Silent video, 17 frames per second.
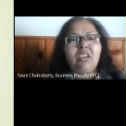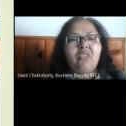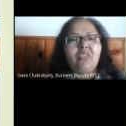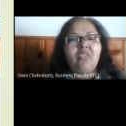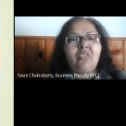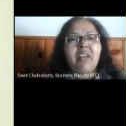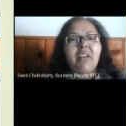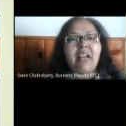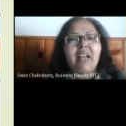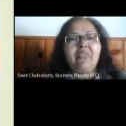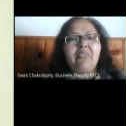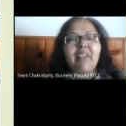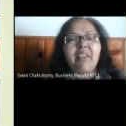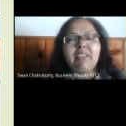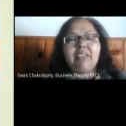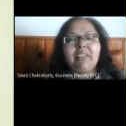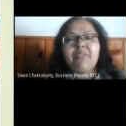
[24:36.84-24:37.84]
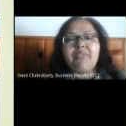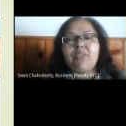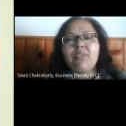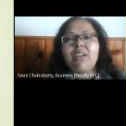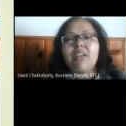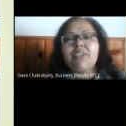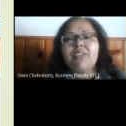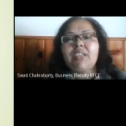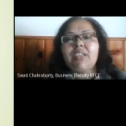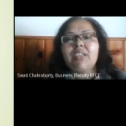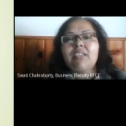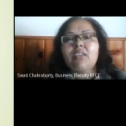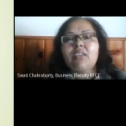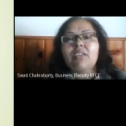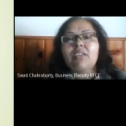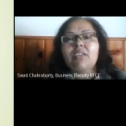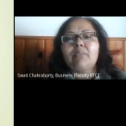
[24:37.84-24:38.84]
For effective strategy, it
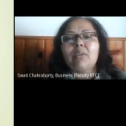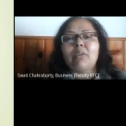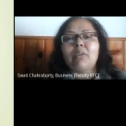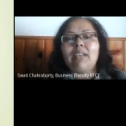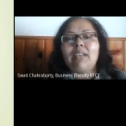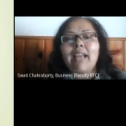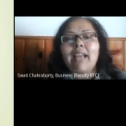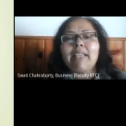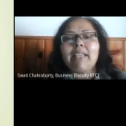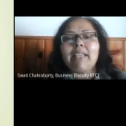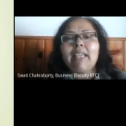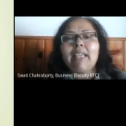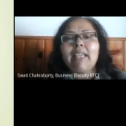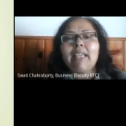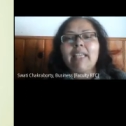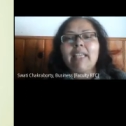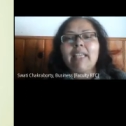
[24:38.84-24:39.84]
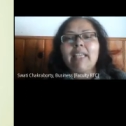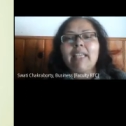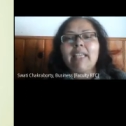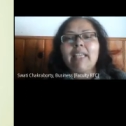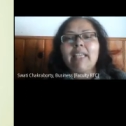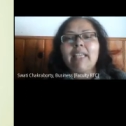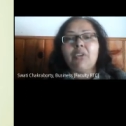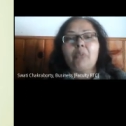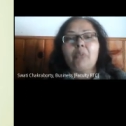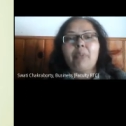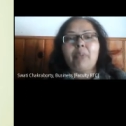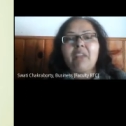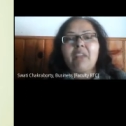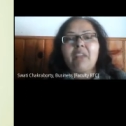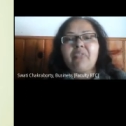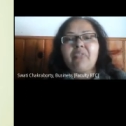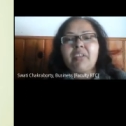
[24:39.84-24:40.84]
talks about liking, your
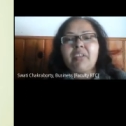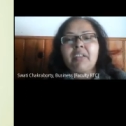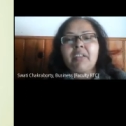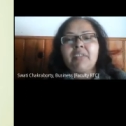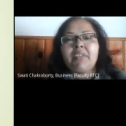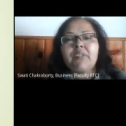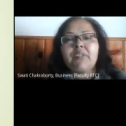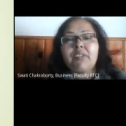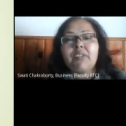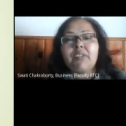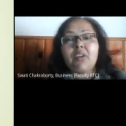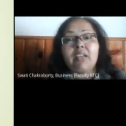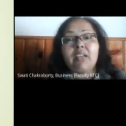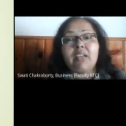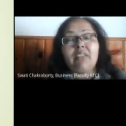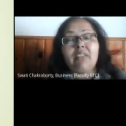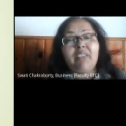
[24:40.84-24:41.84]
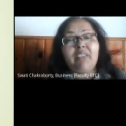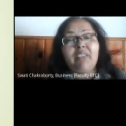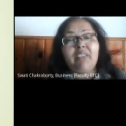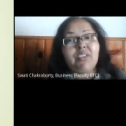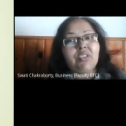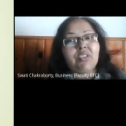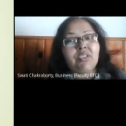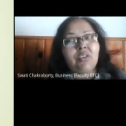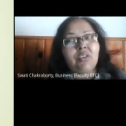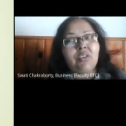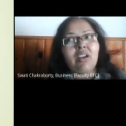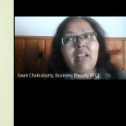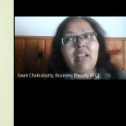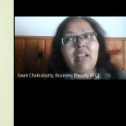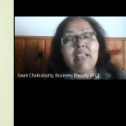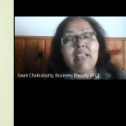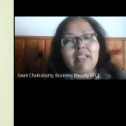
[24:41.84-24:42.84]
preference, your conviction, you're
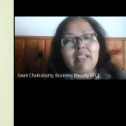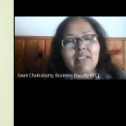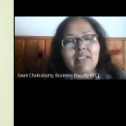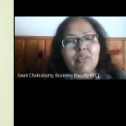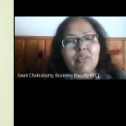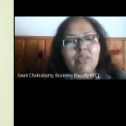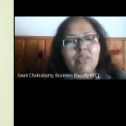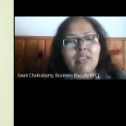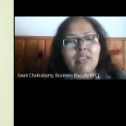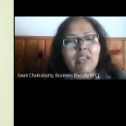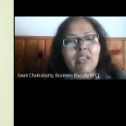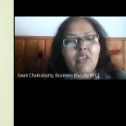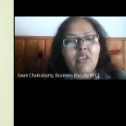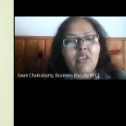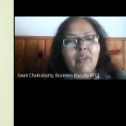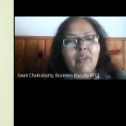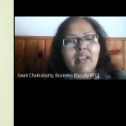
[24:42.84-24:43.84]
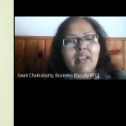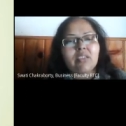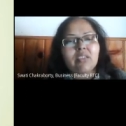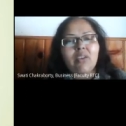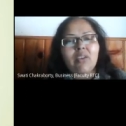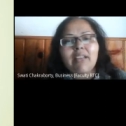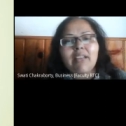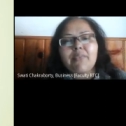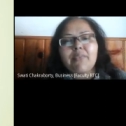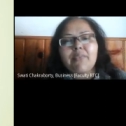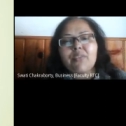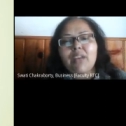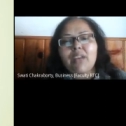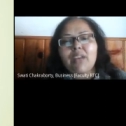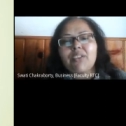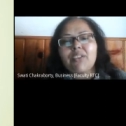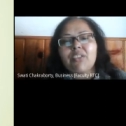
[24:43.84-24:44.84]
addicted to it. Whereas connective
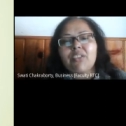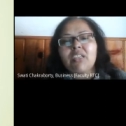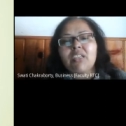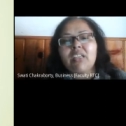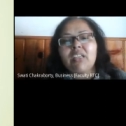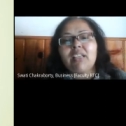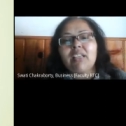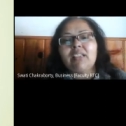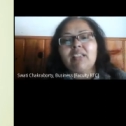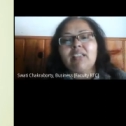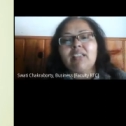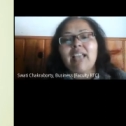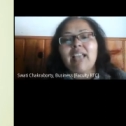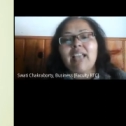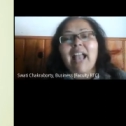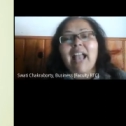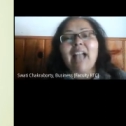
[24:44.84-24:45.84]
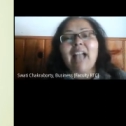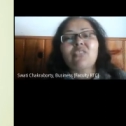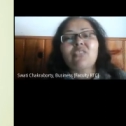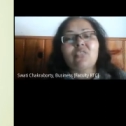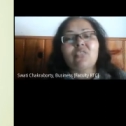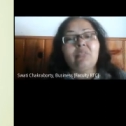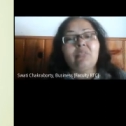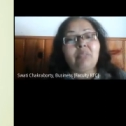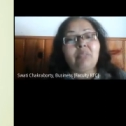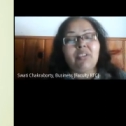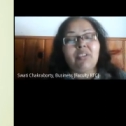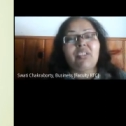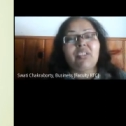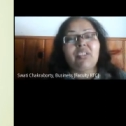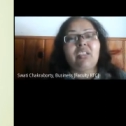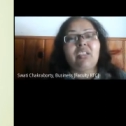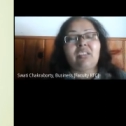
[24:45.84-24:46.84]
strategy is actual
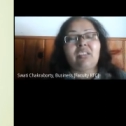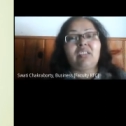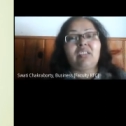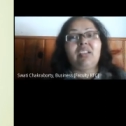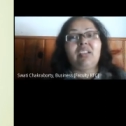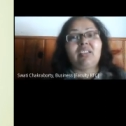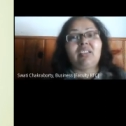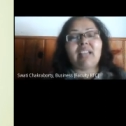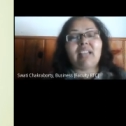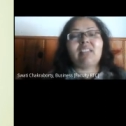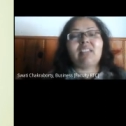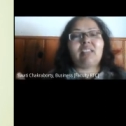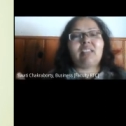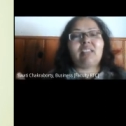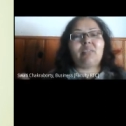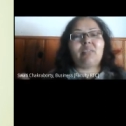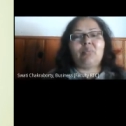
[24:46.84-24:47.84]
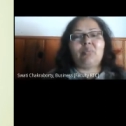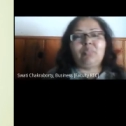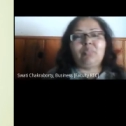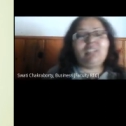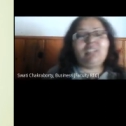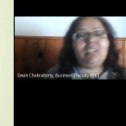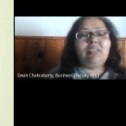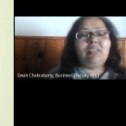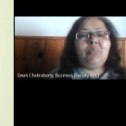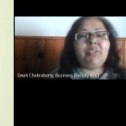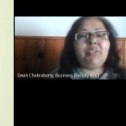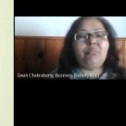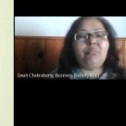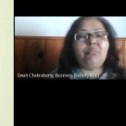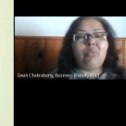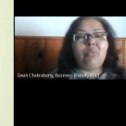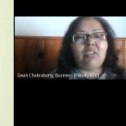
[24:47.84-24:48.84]
purchase. This is the most
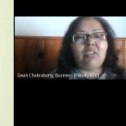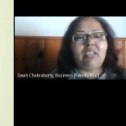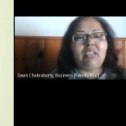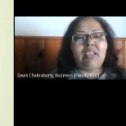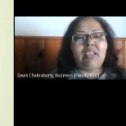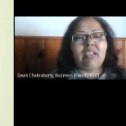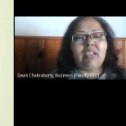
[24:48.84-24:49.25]
important thing.